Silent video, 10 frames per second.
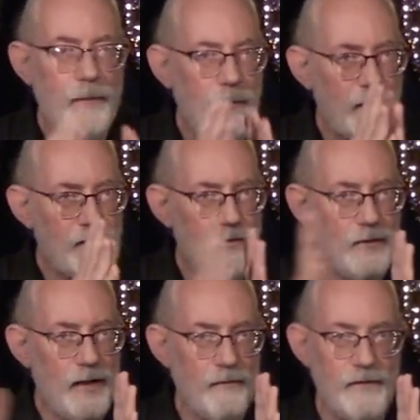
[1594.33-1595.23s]
make
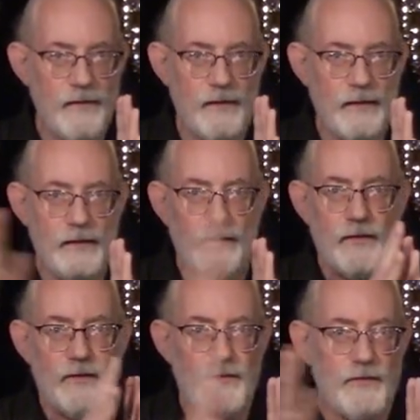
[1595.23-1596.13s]
sure everything
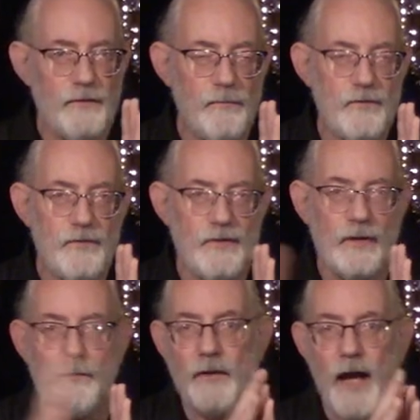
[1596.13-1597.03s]
is
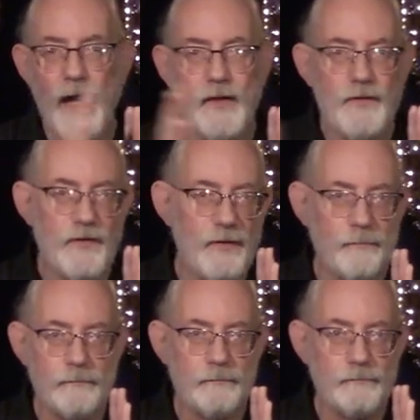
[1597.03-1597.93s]
synchronized.
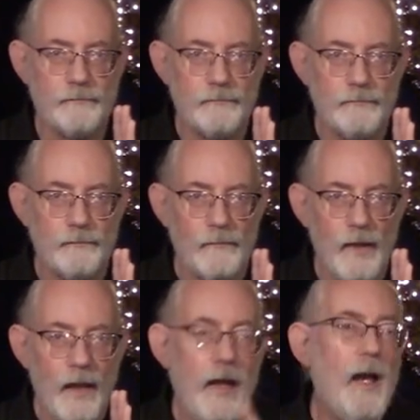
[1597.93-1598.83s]

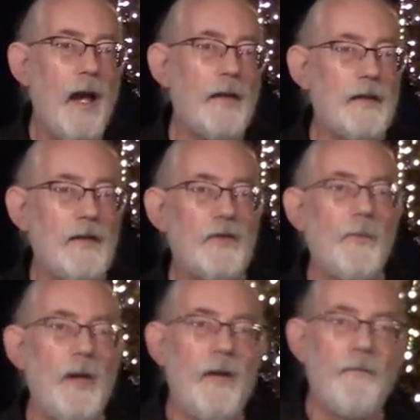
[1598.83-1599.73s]
And the easy
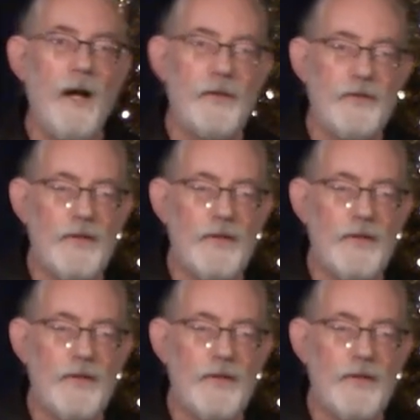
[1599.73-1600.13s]
way I found to